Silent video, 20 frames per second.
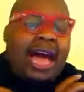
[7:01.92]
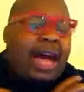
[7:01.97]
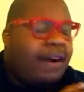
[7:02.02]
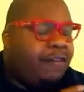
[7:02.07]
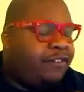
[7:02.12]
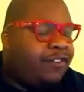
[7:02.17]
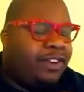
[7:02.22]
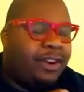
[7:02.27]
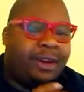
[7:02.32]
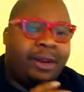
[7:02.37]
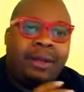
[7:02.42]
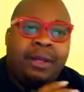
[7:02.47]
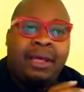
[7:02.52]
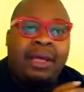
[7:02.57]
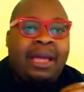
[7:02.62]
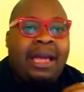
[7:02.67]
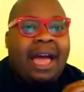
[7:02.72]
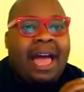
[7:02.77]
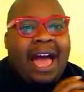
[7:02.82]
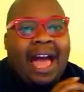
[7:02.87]
ever,
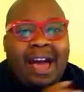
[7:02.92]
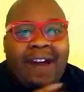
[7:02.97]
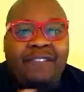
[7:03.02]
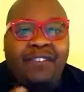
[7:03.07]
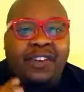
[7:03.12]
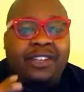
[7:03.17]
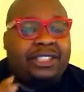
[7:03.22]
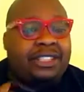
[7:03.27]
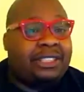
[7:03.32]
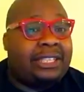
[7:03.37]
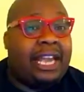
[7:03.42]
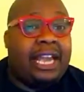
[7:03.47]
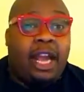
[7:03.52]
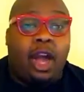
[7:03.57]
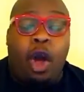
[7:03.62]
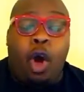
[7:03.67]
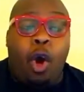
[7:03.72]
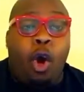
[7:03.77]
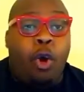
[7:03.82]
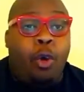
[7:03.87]
ever stay
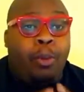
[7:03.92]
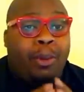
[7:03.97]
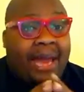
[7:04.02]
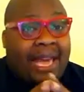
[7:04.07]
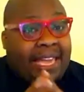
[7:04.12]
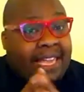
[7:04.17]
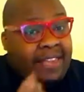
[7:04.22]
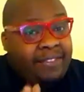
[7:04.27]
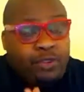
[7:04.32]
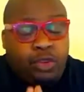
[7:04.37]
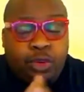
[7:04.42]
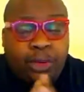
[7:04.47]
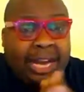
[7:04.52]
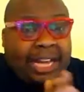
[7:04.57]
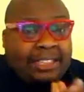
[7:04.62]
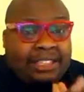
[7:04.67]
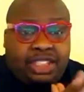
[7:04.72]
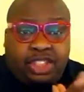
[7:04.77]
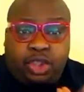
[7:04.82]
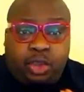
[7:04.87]
home. Like, if you
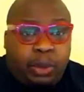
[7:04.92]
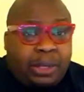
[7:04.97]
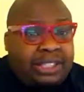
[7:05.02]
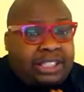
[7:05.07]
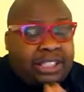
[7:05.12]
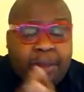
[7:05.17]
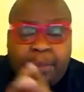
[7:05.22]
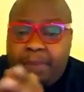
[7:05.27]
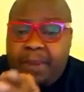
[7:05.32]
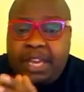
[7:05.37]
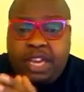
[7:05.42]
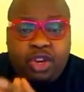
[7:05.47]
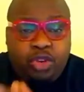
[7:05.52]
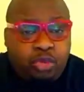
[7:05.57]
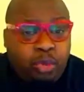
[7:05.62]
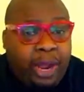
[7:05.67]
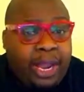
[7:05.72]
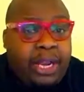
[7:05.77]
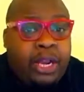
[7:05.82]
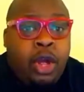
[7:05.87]
got the choice to be
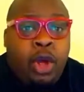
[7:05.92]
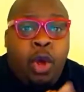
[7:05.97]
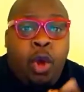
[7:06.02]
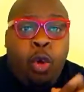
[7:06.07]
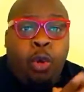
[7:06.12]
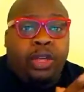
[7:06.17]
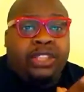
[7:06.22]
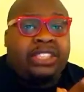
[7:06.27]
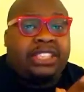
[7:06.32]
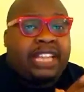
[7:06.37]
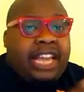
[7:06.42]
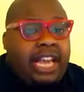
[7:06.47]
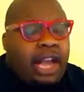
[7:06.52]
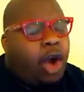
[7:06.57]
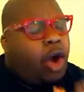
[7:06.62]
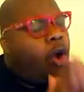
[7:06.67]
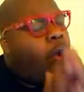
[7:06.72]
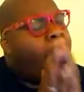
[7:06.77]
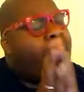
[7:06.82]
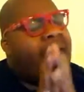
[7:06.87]
great or stay
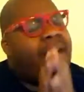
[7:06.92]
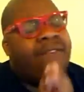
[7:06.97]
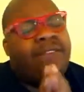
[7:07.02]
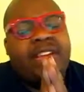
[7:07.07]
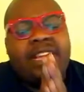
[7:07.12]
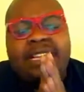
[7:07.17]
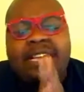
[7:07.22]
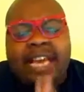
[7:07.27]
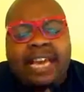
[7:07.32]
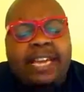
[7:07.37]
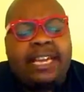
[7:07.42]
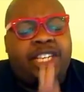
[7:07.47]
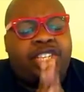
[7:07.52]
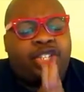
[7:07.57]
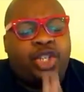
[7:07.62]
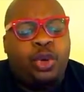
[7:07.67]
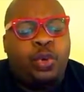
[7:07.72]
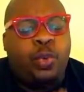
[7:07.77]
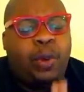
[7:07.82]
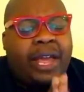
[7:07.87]
home, every day
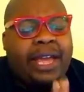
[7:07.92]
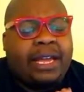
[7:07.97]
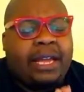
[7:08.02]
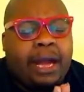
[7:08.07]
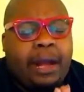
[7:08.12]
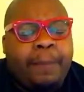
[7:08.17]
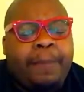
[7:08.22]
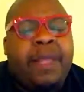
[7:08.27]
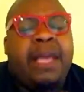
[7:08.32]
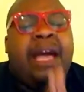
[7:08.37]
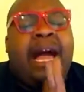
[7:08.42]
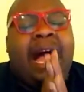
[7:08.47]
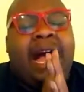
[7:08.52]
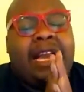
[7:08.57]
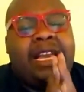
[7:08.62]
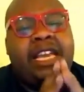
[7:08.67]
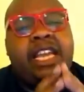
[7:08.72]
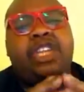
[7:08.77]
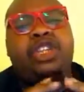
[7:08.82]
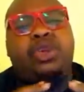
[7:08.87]
that you wake up,
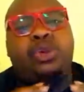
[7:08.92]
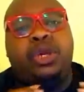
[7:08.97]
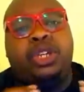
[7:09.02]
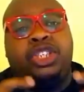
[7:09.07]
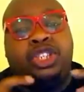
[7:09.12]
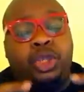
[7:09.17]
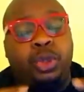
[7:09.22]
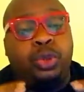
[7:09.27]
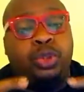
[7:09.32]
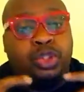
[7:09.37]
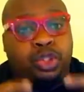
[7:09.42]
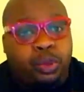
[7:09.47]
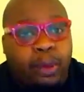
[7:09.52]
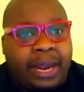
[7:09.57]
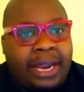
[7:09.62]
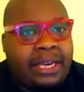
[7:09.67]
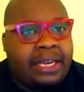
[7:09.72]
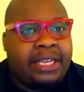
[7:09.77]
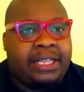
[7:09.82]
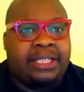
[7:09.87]
I need you to choose
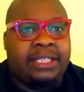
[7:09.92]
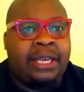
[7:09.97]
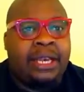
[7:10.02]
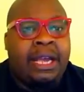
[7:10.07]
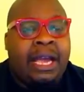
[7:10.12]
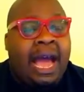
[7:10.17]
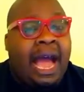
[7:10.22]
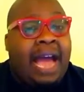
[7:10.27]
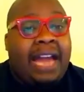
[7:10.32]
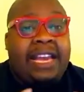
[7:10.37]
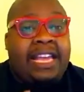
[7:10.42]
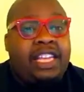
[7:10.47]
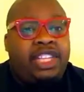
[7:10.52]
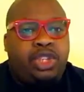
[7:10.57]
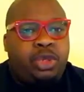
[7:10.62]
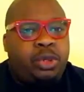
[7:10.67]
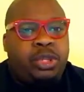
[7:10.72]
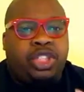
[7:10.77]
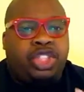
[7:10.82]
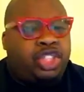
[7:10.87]
greatness. I need
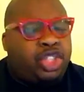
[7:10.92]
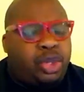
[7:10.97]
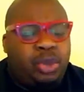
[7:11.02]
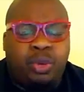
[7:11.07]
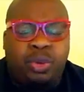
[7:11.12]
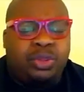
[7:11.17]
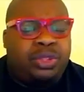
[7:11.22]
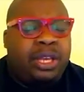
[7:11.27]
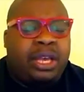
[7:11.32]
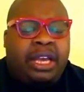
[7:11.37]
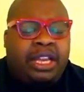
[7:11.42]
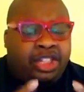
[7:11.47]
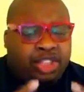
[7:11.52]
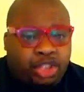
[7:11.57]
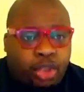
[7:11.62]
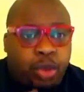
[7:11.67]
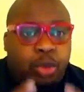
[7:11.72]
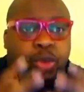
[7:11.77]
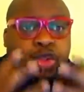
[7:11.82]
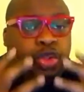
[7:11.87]
you to choose
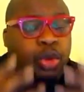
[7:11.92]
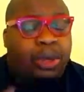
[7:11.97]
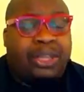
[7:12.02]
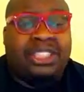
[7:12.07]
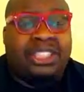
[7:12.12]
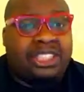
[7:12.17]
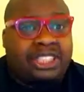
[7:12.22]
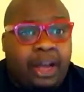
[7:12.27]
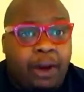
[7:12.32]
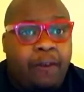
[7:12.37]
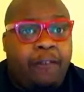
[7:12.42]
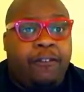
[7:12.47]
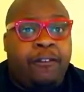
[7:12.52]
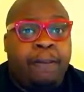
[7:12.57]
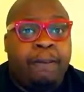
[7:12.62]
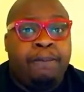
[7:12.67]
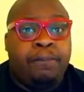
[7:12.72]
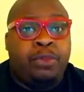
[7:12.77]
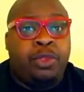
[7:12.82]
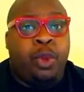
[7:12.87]
yourself.
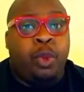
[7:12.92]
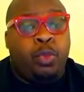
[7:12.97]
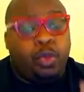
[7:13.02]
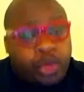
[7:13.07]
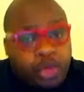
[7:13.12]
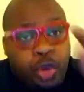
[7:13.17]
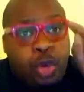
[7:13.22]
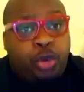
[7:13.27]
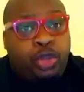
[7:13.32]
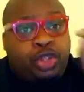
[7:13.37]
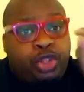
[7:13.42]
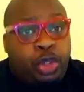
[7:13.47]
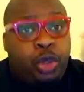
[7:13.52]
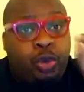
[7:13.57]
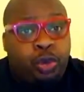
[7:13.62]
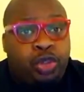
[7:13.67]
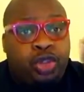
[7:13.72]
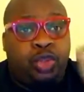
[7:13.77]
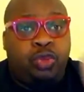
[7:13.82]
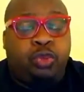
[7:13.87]
When you
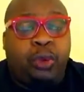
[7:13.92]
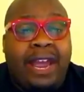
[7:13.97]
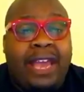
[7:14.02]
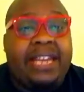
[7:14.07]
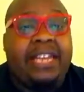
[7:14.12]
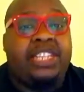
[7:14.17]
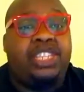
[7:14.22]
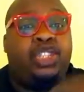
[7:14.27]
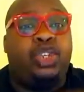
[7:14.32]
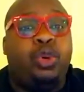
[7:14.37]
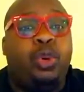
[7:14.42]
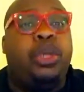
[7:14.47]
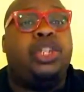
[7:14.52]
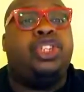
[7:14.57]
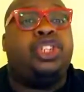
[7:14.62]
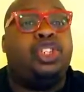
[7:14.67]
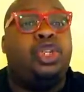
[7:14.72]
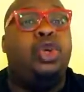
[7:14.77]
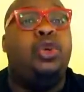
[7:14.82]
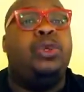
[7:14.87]
choose greatness, you are
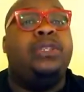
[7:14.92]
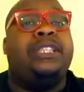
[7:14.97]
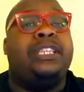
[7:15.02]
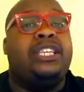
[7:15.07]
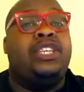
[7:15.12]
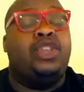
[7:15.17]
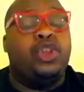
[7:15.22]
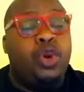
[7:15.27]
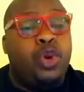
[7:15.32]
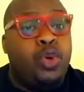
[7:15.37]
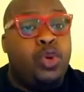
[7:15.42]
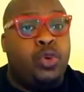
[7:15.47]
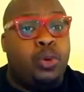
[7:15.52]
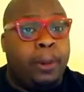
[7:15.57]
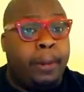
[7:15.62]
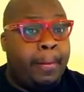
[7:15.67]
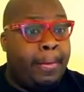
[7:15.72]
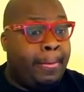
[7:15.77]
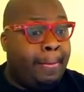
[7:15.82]
choosing you.